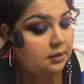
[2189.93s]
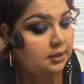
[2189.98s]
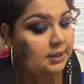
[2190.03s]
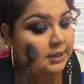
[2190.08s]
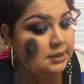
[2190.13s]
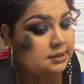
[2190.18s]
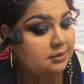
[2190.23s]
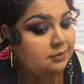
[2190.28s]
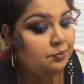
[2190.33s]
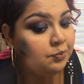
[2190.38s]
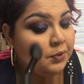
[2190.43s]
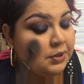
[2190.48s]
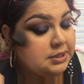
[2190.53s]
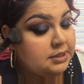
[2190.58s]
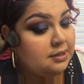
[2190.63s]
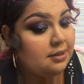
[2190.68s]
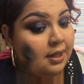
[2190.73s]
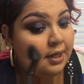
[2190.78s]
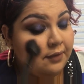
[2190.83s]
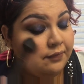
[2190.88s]
it just
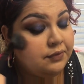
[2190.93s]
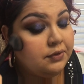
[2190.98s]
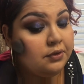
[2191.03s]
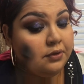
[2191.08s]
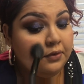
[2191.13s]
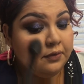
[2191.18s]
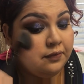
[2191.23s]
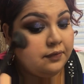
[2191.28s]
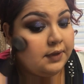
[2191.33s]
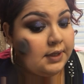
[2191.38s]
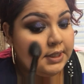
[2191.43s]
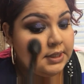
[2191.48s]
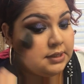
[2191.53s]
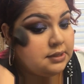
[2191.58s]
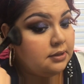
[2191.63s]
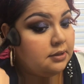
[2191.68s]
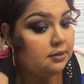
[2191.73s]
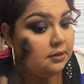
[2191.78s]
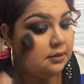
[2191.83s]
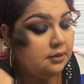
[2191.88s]
brings life to your
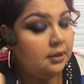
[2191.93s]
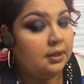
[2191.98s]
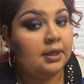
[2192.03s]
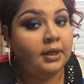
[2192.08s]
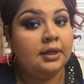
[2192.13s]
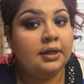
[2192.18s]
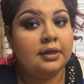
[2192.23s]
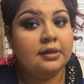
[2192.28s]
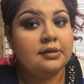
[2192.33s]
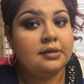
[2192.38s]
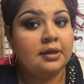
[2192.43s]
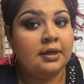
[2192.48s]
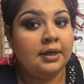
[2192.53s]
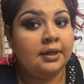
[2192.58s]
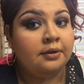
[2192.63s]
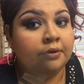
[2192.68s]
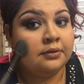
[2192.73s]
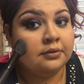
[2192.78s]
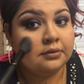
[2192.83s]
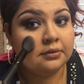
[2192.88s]
face. I
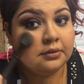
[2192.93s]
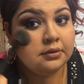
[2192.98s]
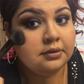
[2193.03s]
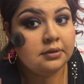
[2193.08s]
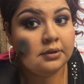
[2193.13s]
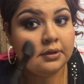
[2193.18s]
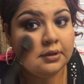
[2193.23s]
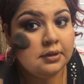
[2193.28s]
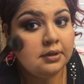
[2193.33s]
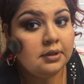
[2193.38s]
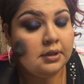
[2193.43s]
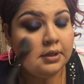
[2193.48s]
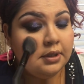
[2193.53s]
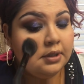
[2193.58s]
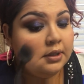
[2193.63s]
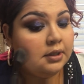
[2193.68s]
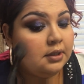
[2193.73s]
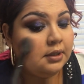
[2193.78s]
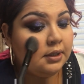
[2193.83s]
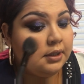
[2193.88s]
don't,
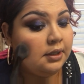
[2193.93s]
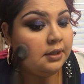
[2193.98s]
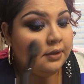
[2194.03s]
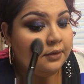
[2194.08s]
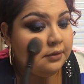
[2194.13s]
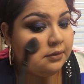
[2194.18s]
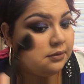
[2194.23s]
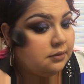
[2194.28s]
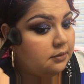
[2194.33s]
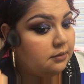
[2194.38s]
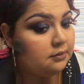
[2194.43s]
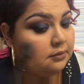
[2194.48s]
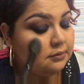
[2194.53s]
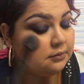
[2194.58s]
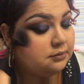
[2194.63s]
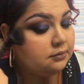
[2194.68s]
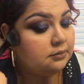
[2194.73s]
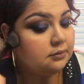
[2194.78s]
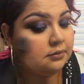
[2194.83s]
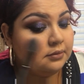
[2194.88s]
you know,
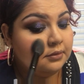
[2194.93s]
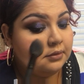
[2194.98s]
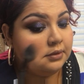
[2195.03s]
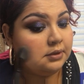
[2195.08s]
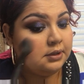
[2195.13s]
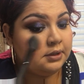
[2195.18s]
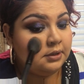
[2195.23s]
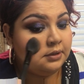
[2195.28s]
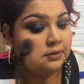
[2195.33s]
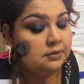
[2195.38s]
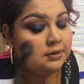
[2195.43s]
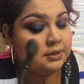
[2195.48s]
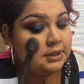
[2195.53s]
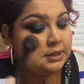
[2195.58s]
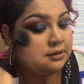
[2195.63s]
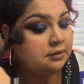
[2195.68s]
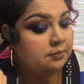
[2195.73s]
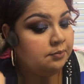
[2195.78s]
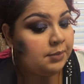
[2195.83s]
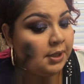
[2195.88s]
you see
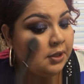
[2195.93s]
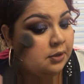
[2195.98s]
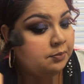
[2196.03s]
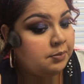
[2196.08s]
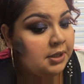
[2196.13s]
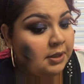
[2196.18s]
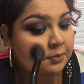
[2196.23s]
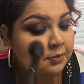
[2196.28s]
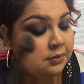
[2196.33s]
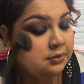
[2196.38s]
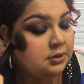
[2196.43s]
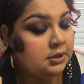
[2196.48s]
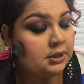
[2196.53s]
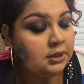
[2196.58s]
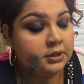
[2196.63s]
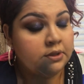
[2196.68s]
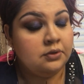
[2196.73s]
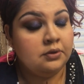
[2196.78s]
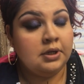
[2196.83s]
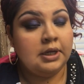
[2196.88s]
some pale people
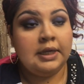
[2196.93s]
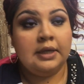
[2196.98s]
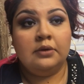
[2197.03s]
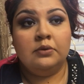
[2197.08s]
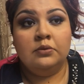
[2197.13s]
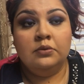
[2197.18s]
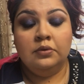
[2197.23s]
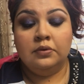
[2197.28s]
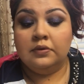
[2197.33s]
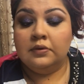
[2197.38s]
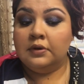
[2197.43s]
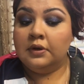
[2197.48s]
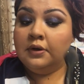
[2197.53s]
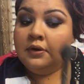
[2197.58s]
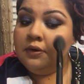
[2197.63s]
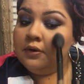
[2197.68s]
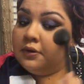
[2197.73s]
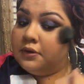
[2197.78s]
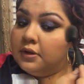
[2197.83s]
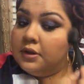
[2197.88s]
and you're like, ooh,
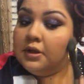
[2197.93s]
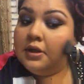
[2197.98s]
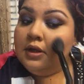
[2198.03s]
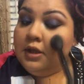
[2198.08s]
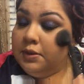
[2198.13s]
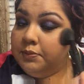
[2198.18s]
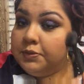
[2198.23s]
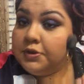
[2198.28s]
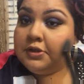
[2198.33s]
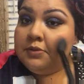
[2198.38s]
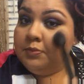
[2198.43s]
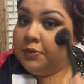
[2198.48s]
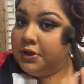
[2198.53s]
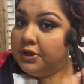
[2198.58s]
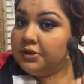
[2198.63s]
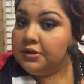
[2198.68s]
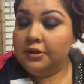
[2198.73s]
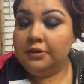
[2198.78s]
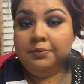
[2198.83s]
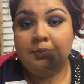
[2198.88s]
girl, put some
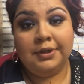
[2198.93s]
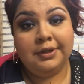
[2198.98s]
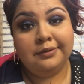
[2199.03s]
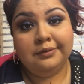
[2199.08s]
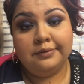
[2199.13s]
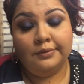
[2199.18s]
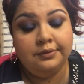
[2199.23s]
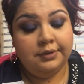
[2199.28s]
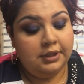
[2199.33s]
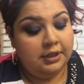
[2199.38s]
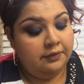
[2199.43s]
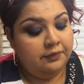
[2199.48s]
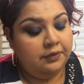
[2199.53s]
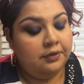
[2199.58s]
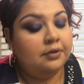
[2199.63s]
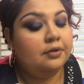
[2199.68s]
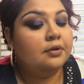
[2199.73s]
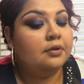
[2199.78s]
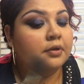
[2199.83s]
blush on. But whatever,